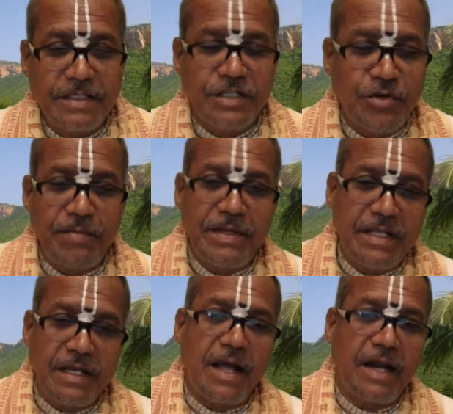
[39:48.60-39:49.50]
Just now I
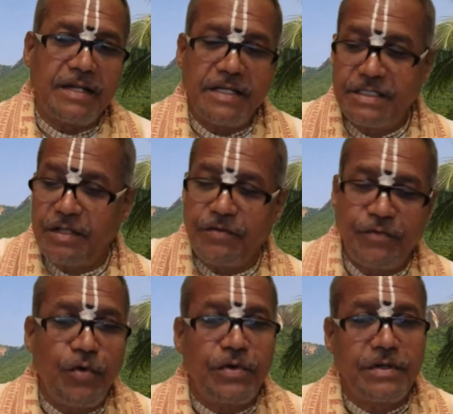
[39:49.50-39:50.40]
beat that God, he's on the
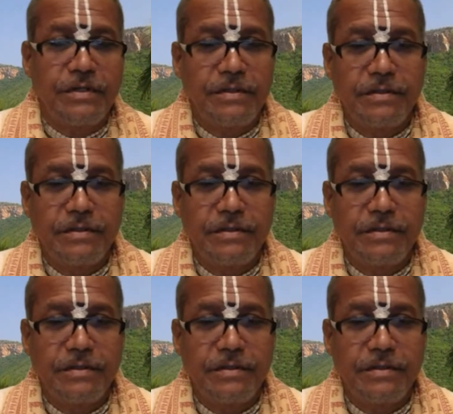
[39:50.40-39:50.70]
floor.